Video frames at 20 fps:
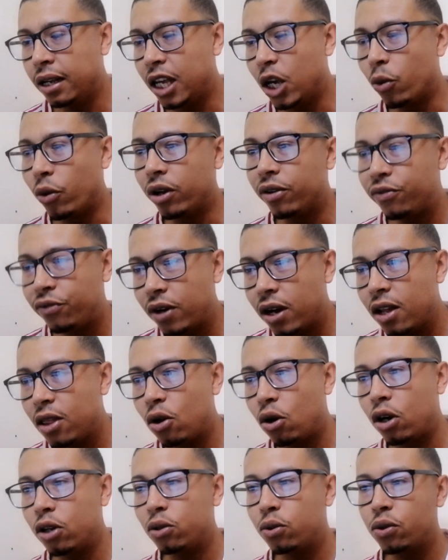He went
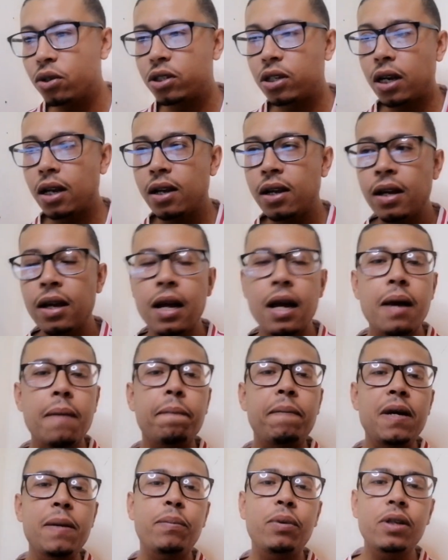further on to say,
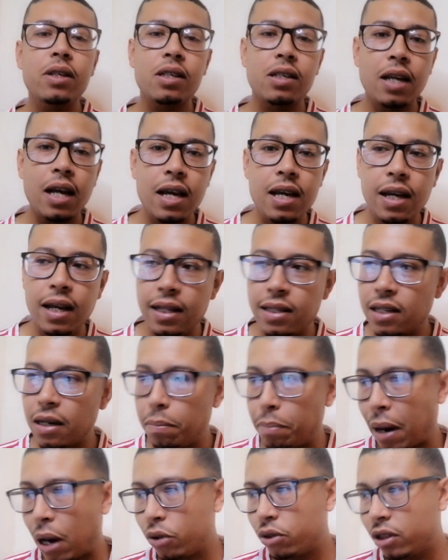people say
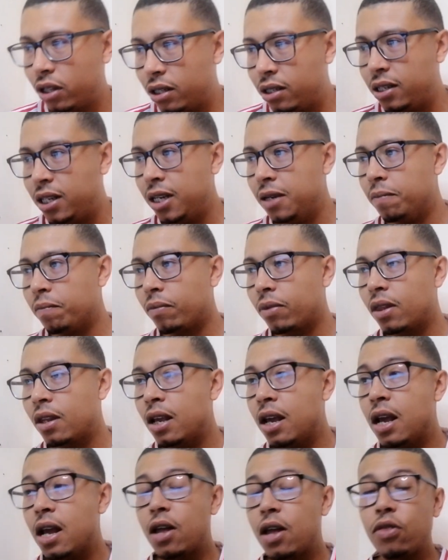it's about the team.
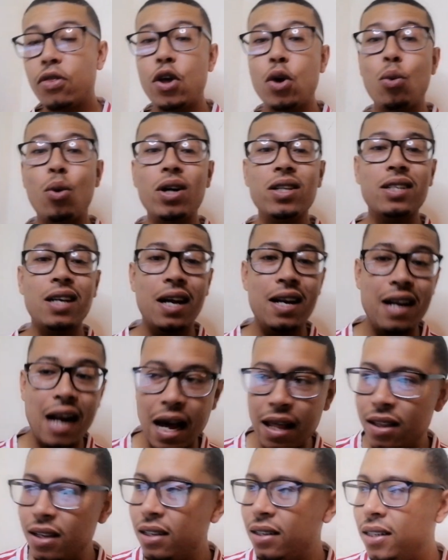There was
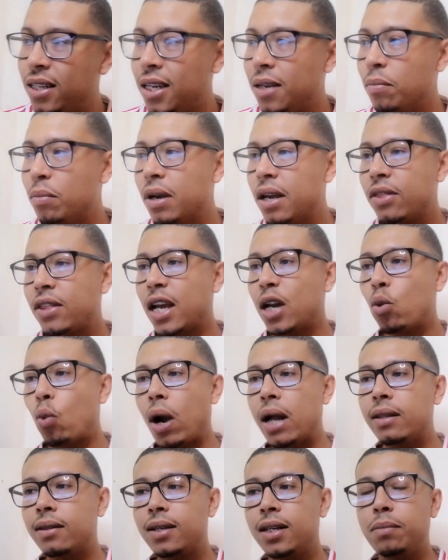another team that
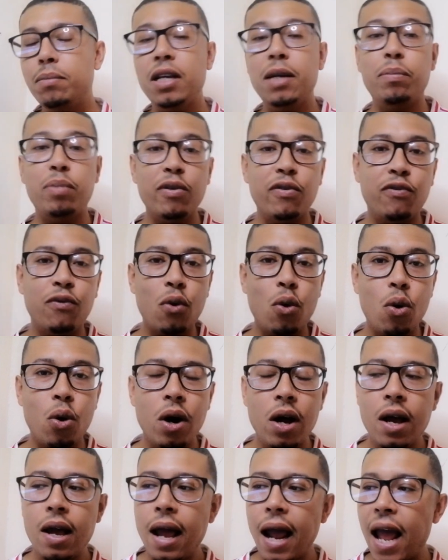wanted me
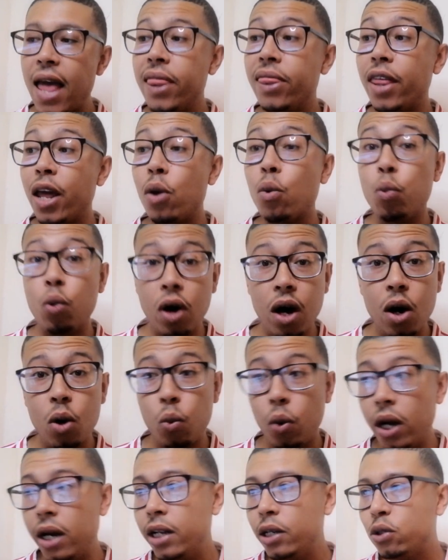before, and they
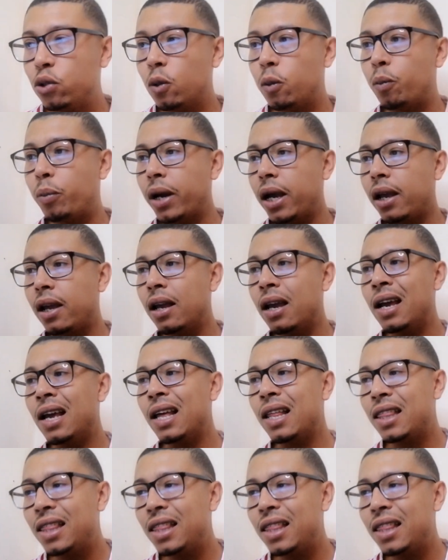were willing to pay